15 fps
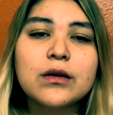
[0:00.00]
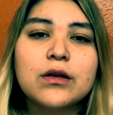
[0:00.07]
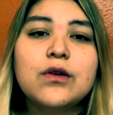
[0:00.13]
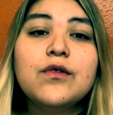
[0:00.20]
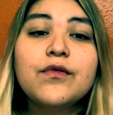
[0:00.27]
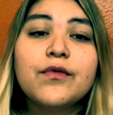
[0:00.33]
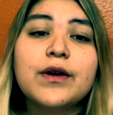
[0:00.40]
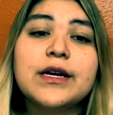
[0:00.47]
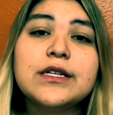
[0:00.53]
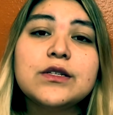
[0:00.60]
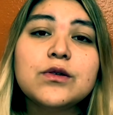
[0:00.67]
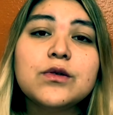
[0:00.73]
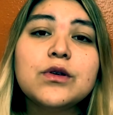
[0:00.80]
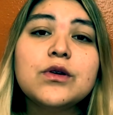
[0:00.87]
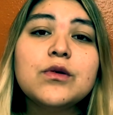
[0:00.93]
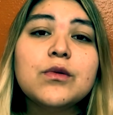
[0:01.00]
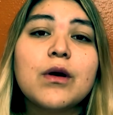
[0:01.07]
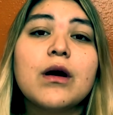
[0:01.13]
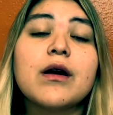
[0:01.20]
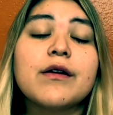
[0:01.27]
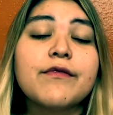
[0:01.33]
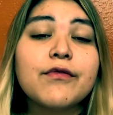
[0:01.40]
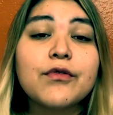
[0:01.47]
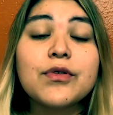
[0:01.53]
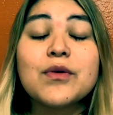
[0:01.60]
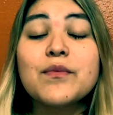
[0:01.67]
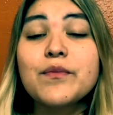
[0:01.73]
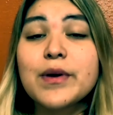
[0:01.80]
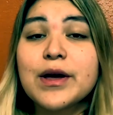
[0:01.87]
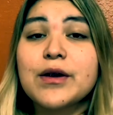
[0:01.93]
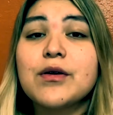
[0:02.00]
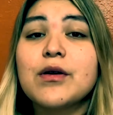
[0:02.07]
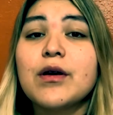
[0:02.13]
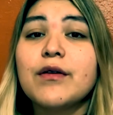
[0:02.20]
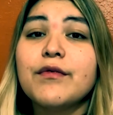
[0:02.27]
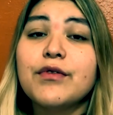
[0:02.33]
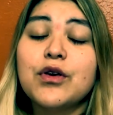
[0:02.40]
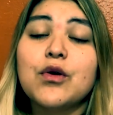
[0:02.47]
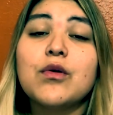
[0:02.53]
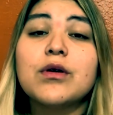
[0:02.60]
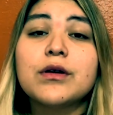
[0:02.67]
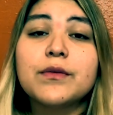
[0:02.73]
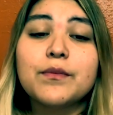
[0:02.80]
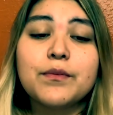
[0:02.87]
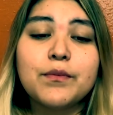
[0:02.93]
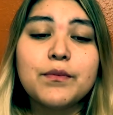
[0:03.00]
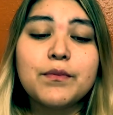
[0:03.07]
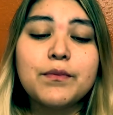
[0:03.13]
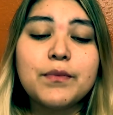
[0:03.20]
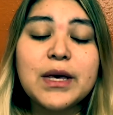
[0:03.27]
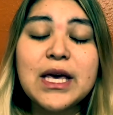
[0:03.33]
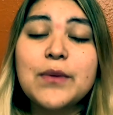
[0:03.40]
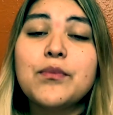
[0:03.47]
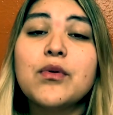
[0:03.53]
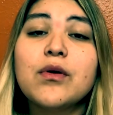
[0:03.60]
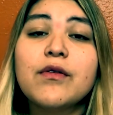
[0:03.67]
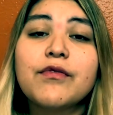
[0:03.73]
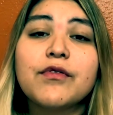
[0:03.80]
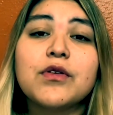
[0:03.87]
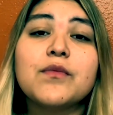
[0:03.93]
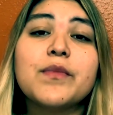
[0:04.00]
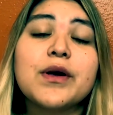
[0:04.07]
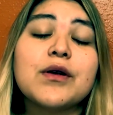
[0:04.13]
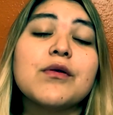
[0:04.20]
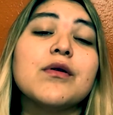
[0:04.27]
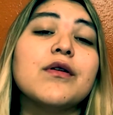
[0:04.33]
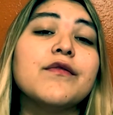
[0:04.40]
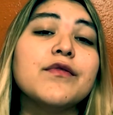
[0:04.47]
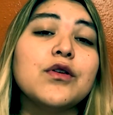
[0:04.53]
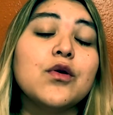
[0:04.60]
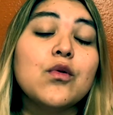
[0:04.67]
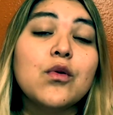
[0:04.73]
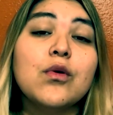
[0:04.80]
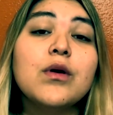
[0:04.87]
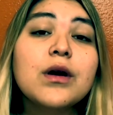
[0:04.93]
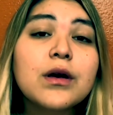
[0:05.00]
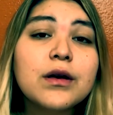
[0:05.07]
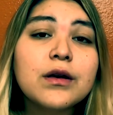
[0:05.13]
You find who you are for the better of your people, for the better of you,